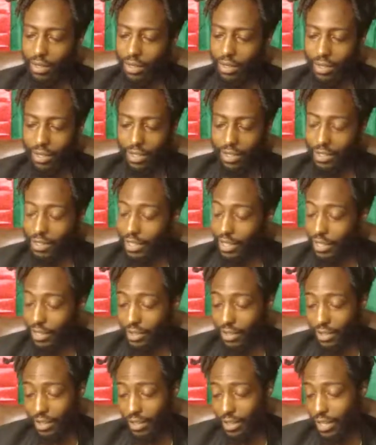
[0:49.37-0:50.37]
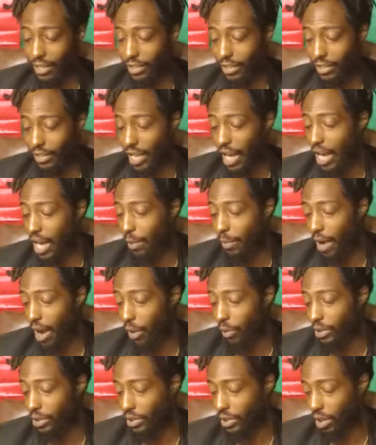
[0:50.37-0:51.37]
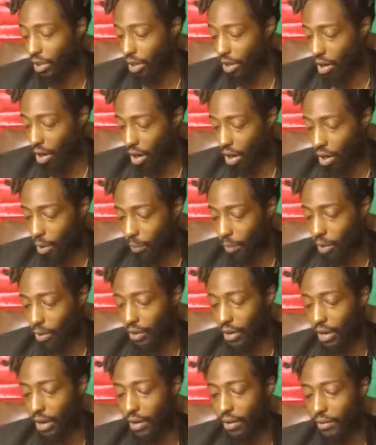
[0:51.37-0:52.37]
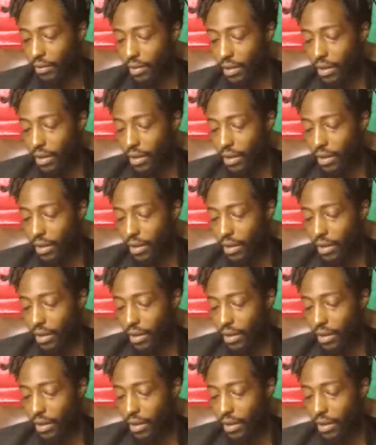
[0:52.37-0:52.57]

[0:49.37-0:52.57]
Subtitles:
It's a shame how we still caught up on that.